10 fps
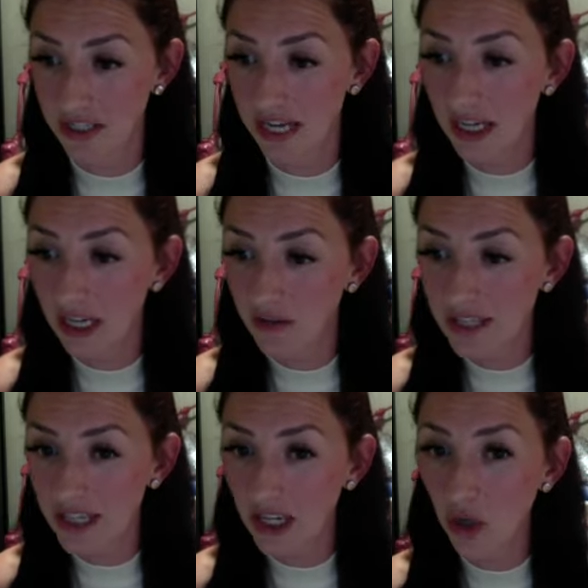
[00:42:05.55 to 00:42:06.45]
Candy, have you
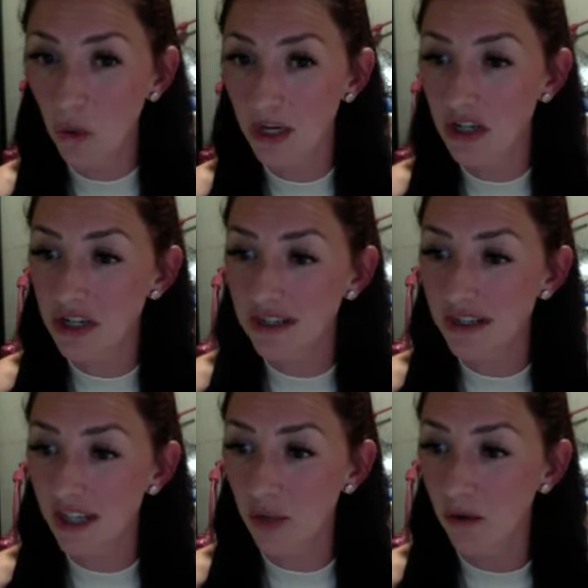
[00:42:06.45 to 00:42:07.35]
seen any questions
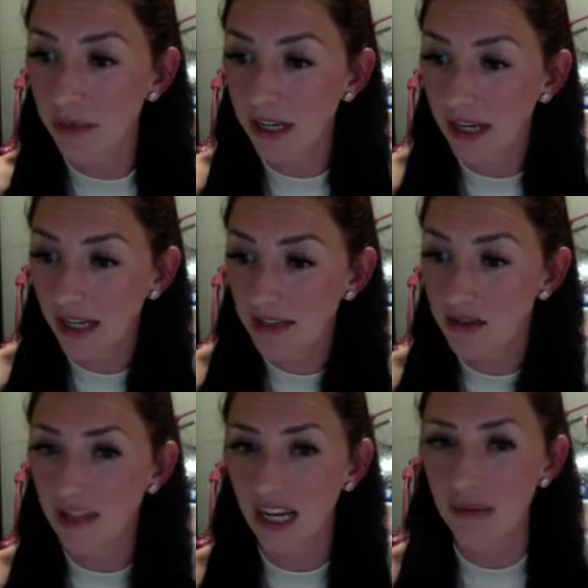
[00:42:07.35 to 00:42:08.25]
that you want me to
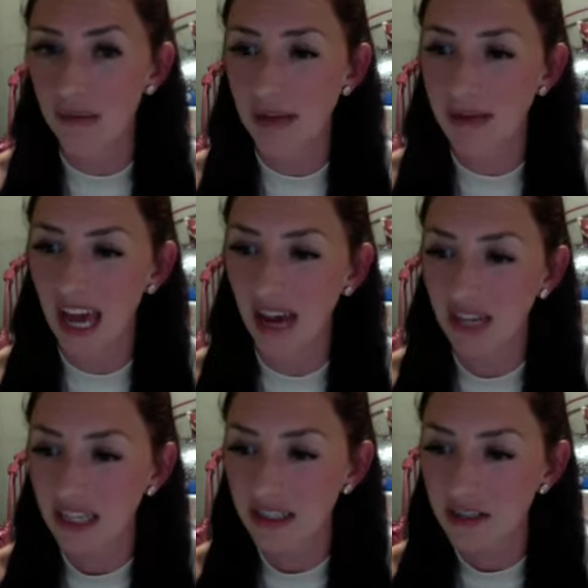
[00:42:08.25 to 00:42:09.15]
answer that I maybe
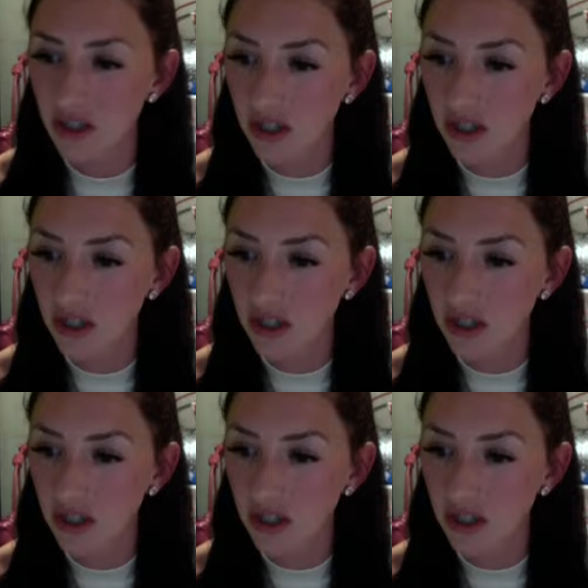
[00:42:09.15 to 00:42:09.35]
haven't answered?